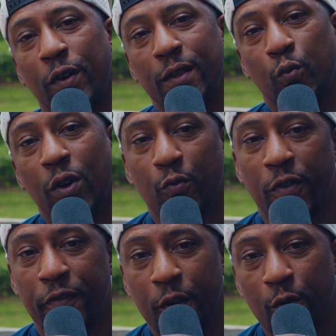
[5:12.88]
with what
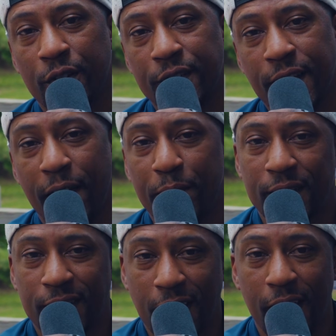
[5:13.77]
reviewers have
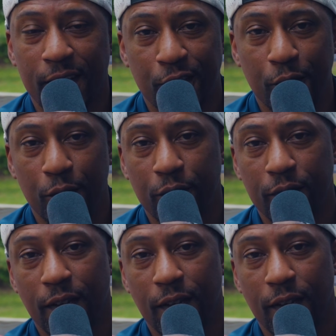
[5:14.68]
been saying too.